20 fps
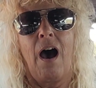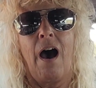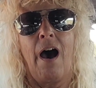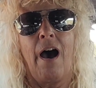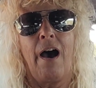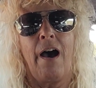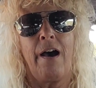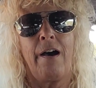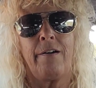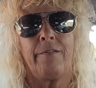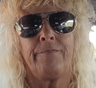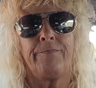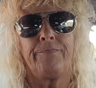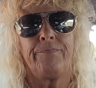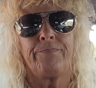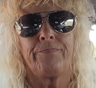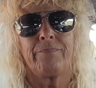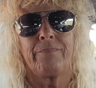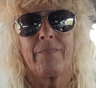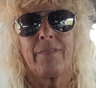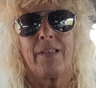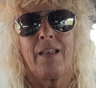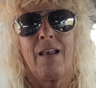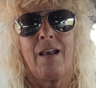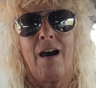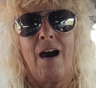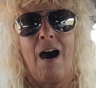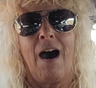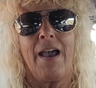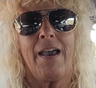
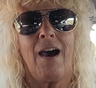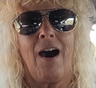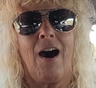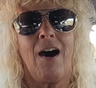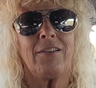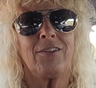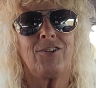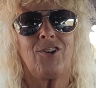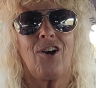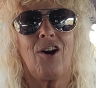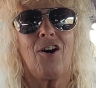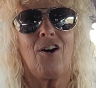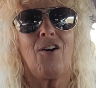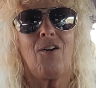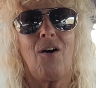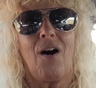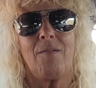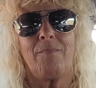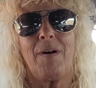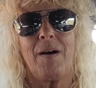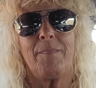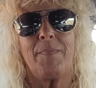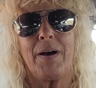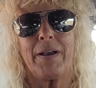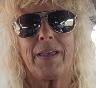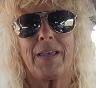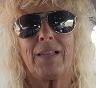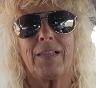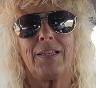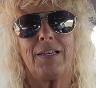I also, on my
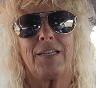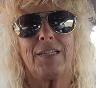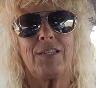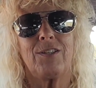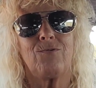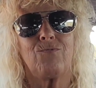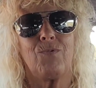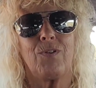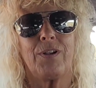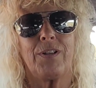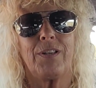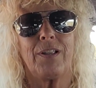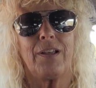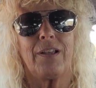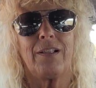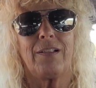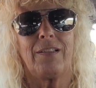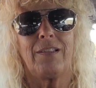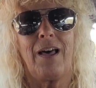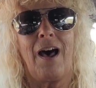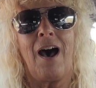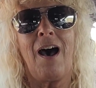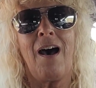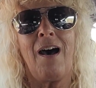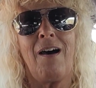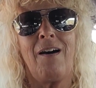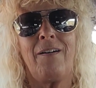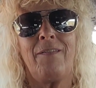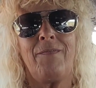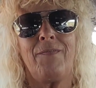bucket list, would
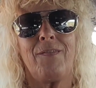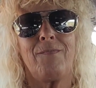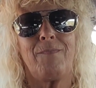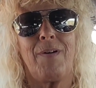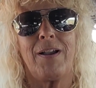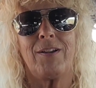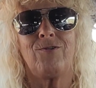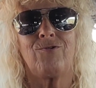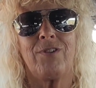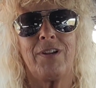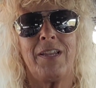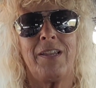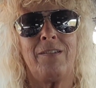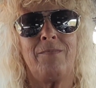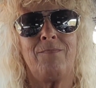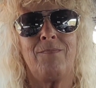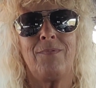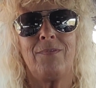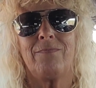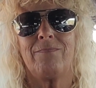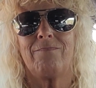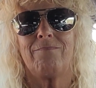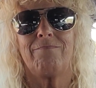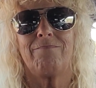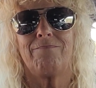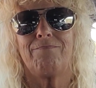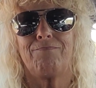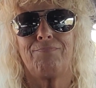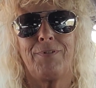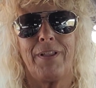love, my dream
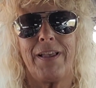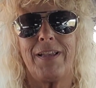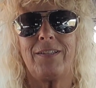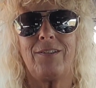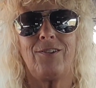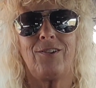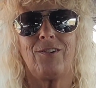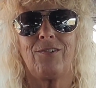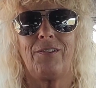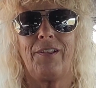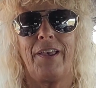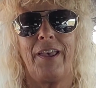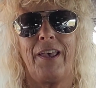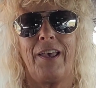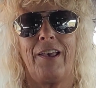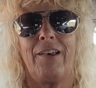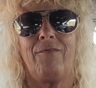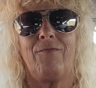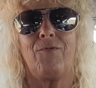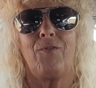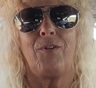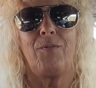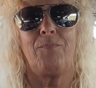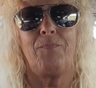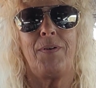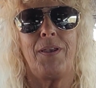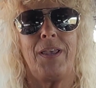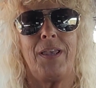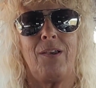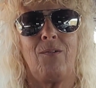place to live
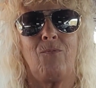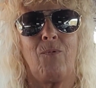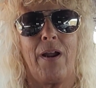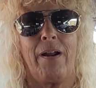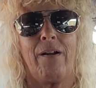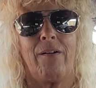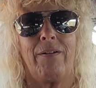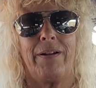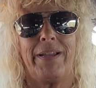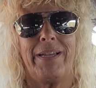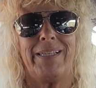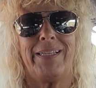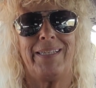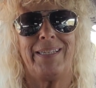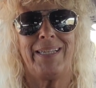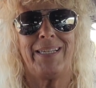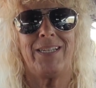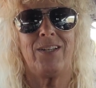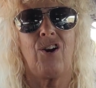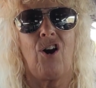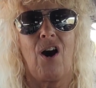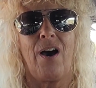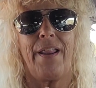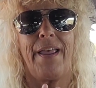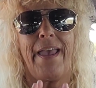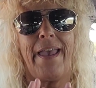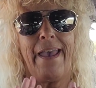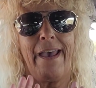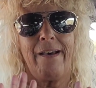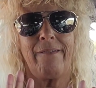would be where it did not
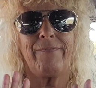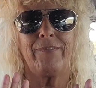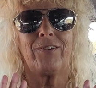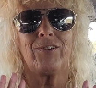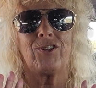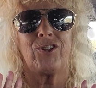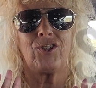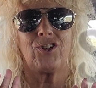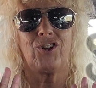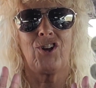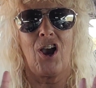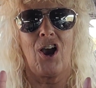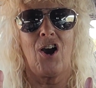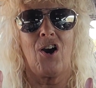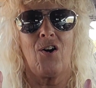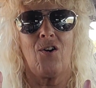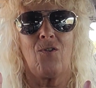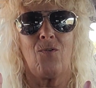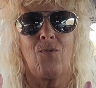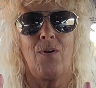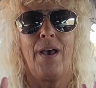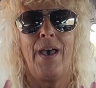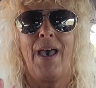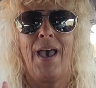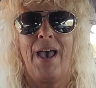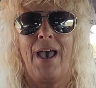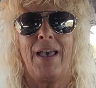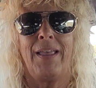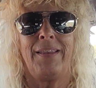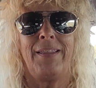ever snow.
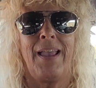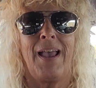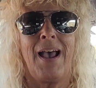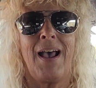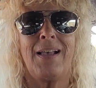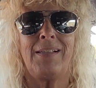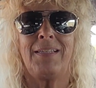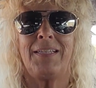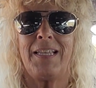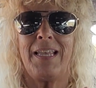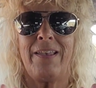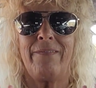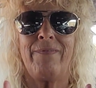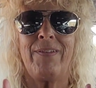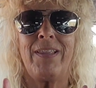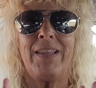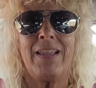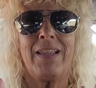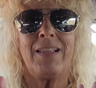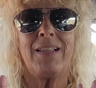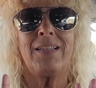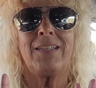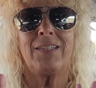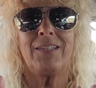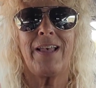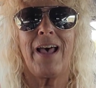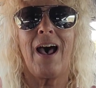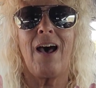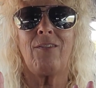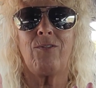And yes, even in the
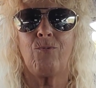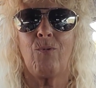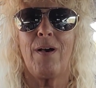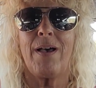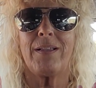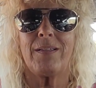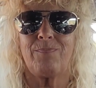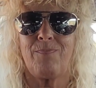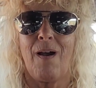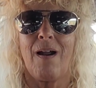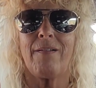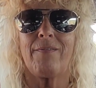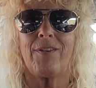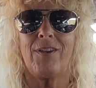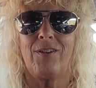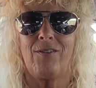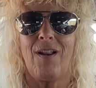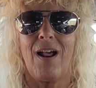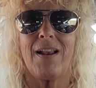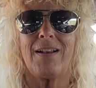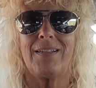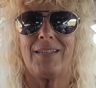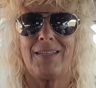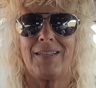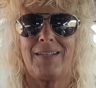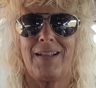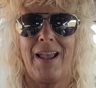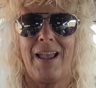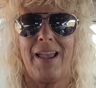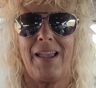southwest part of the United
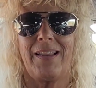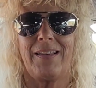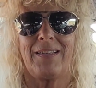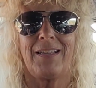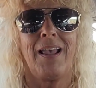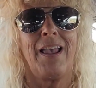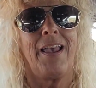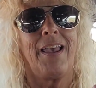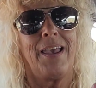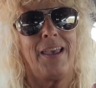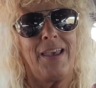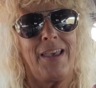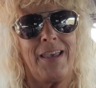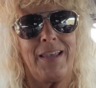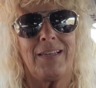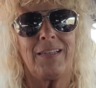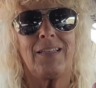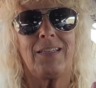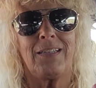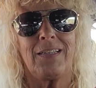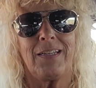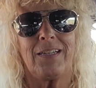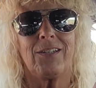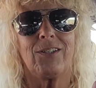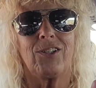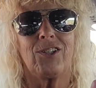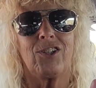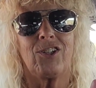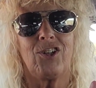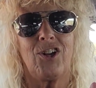States, it
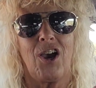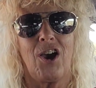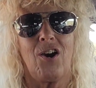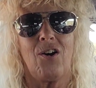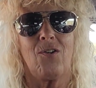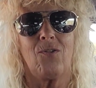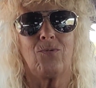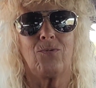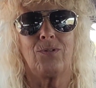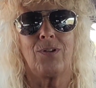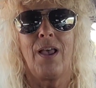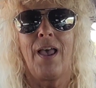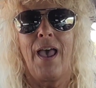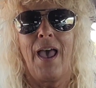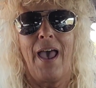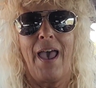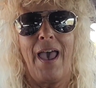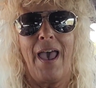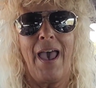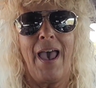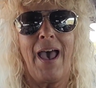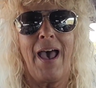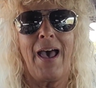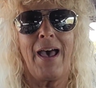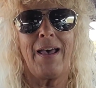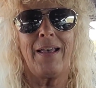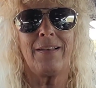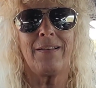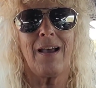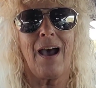still snows.
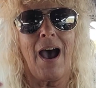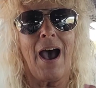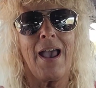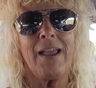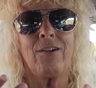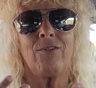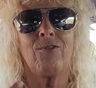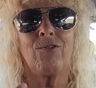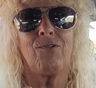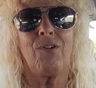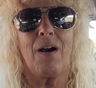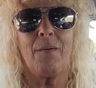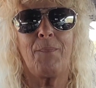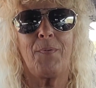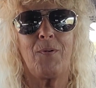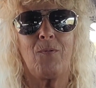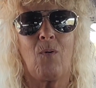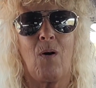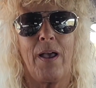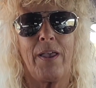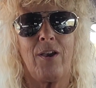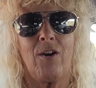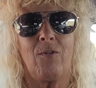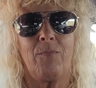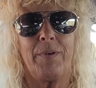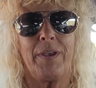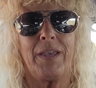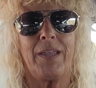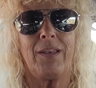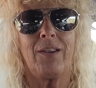And I grew up in
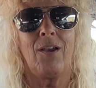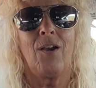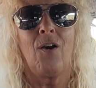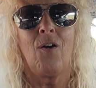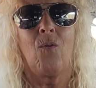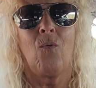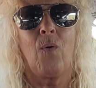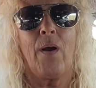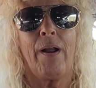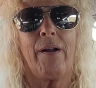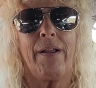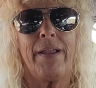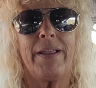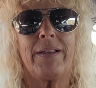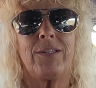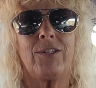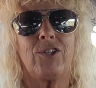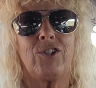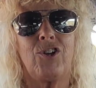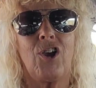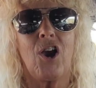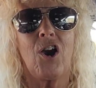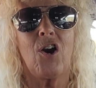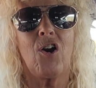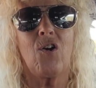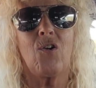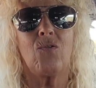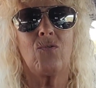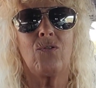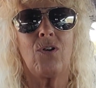Wyoming, where it
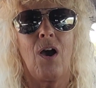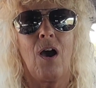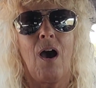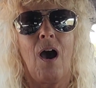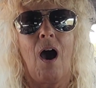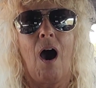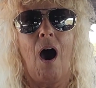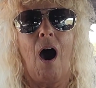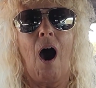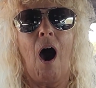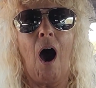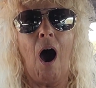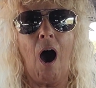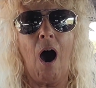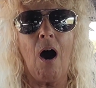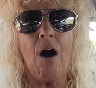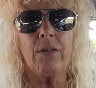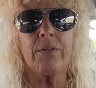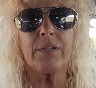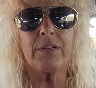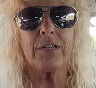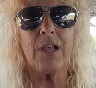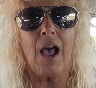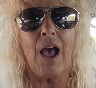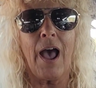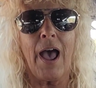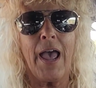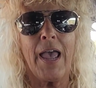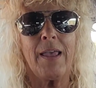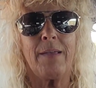snowed all the
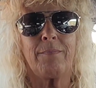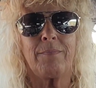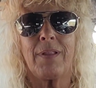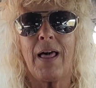time.